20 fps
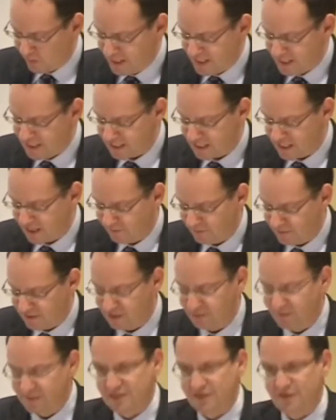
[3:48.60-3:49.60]
he accompanied
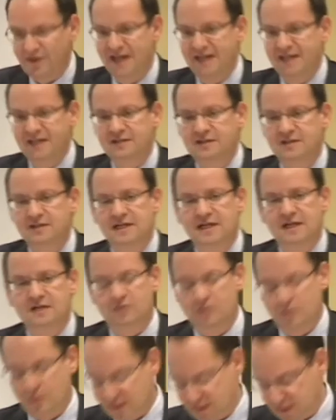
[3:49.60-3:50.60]
Mr. Addington down to
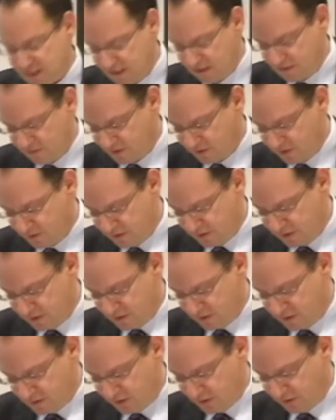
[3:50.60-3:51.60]
Guantanamo
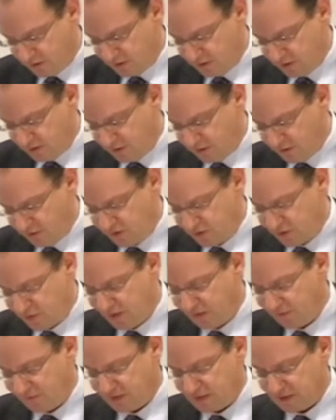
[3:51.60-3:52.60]
on the
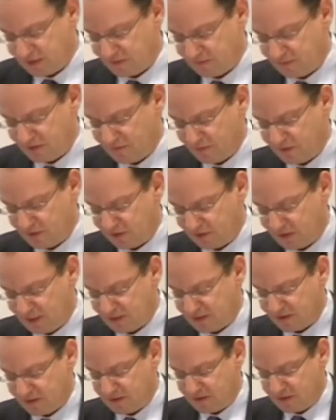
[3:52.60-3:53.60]
25th of September
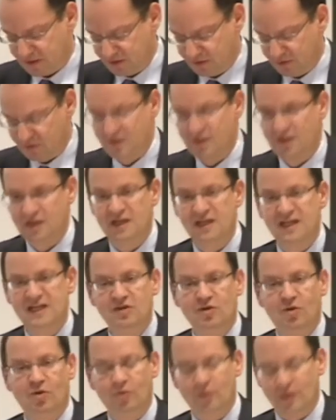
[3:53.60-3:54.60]
2002, he
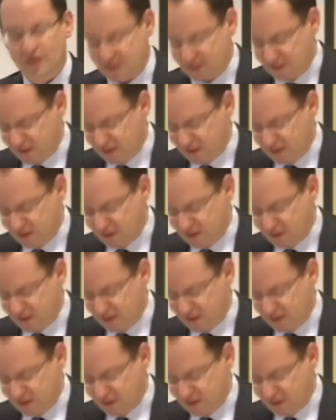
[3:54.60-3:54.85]
already